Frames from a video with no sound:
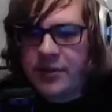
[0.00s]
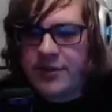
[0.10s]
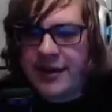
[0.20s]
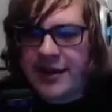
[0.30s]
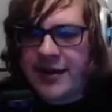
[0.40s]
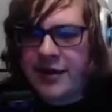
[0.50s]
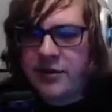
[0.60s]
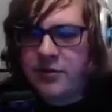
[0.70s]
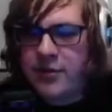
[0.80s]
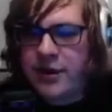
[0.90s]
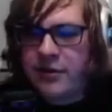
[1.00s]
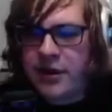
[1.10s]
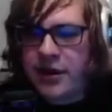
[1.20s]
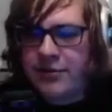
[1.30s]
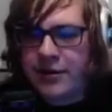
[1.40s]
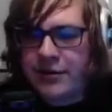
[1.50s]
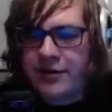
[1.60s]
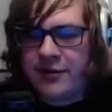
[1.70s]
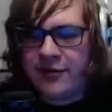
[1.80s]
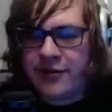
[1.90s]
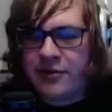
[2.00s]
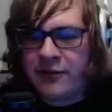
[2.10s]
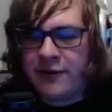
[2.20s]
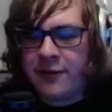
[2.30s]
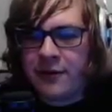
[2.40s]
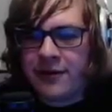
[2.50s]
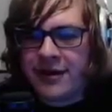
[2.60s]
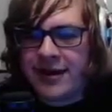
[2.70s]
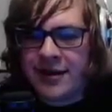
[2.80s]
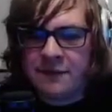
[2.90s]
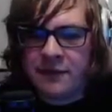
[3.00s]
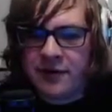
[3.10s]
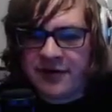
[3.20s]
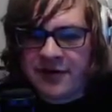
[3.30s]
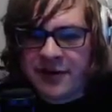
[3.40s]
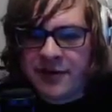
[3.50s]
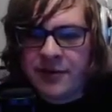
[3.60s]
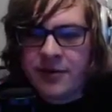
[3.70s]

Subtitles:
That Yeti, you barely destroy him before he freezes you.